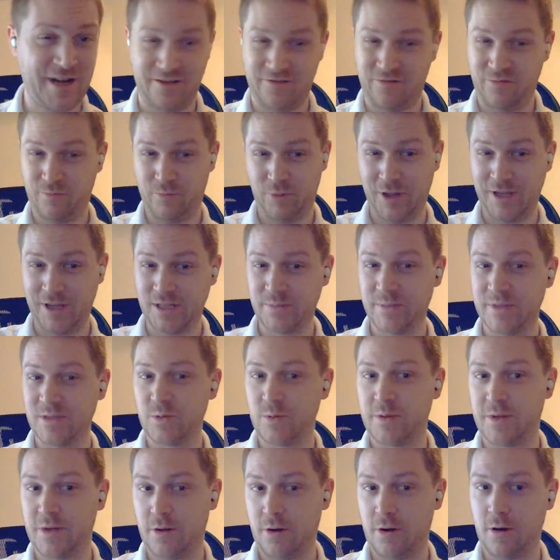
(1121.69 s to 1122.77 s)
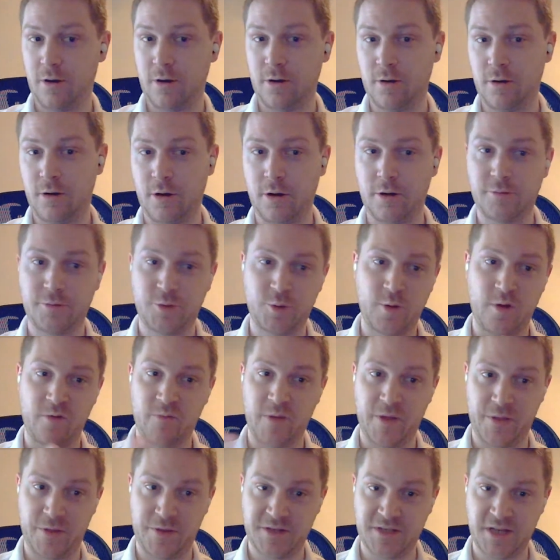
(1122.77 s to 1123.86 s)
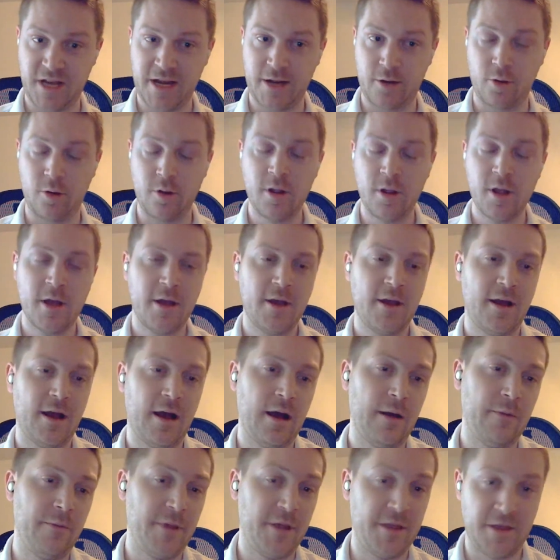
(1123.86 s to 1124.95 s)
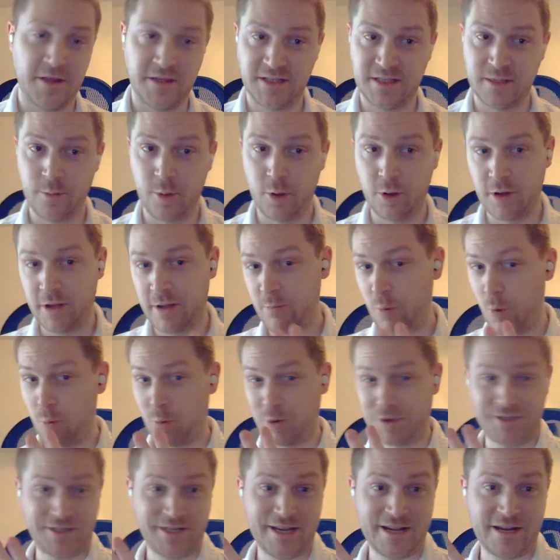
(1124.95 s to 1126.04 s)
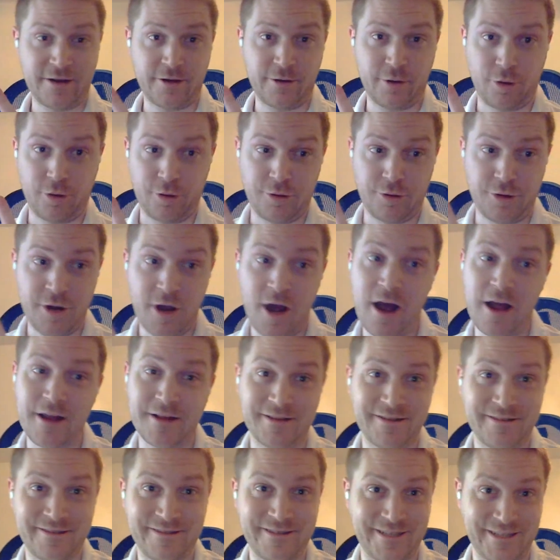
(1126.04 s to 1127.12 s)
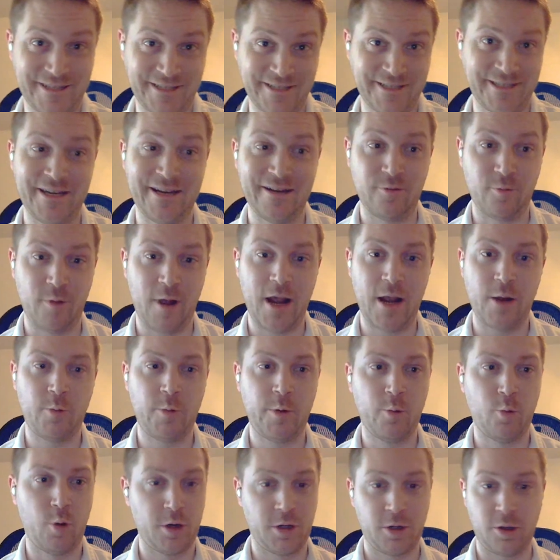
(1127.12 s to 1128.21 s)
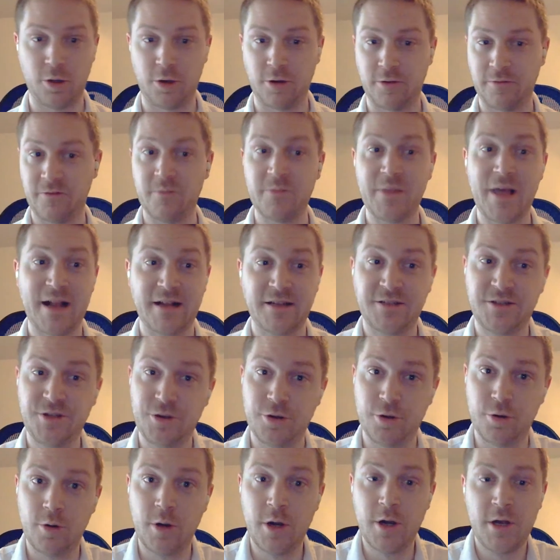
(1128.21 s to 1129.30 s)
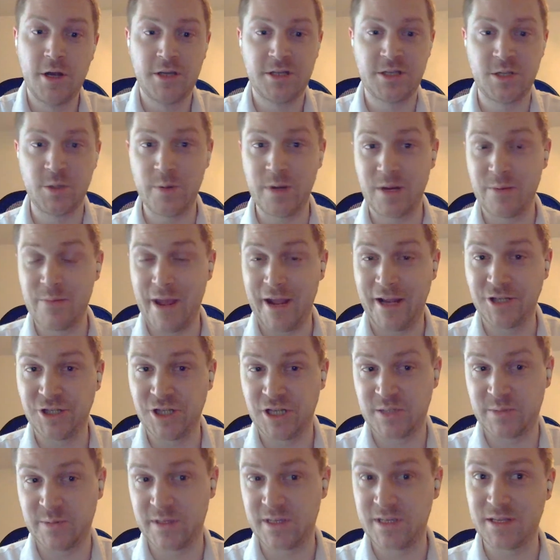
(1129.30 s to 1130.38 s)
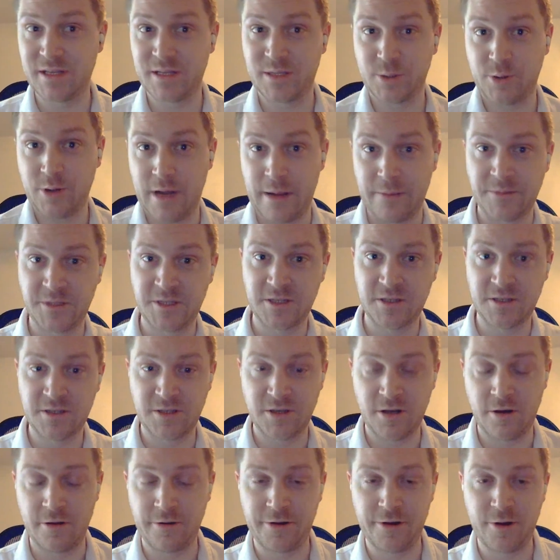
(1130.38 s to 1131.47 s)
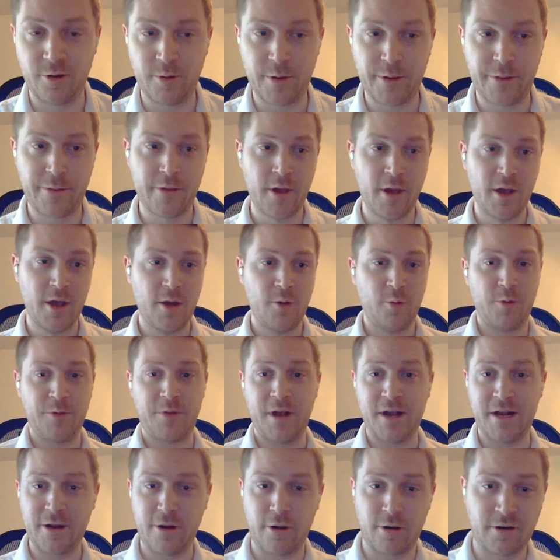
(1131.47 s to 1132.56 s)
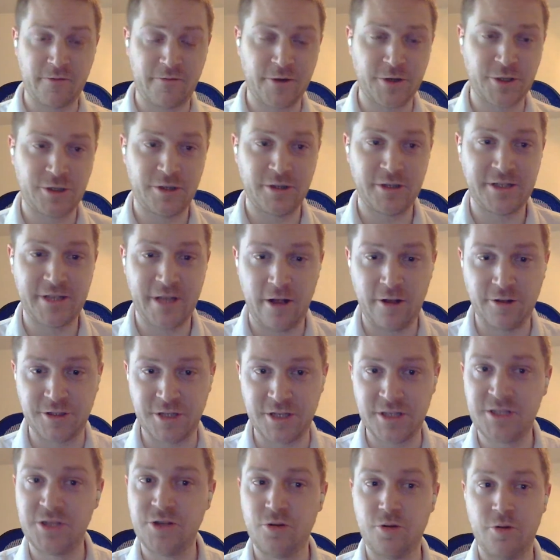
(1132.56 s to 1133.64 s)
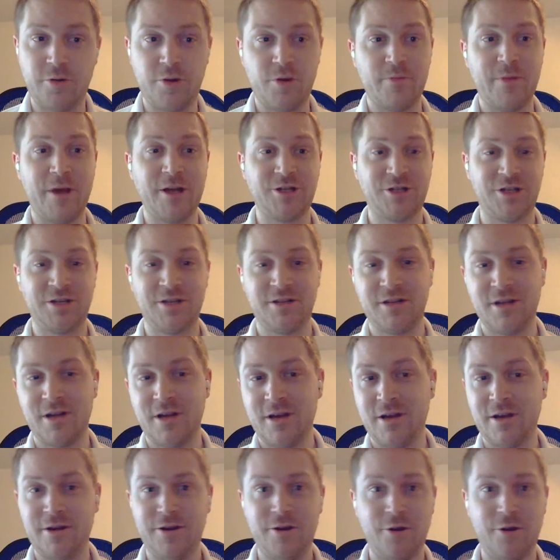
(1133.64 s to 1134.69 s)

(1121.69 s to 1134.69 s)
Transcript: kind of placements within our 12-month cycle. And then similarly, when we're seeing her not succeed, right, we want to learn from that too, so that we can make adjustments to the scripts. So, with any artificial intelligence, you mentioned,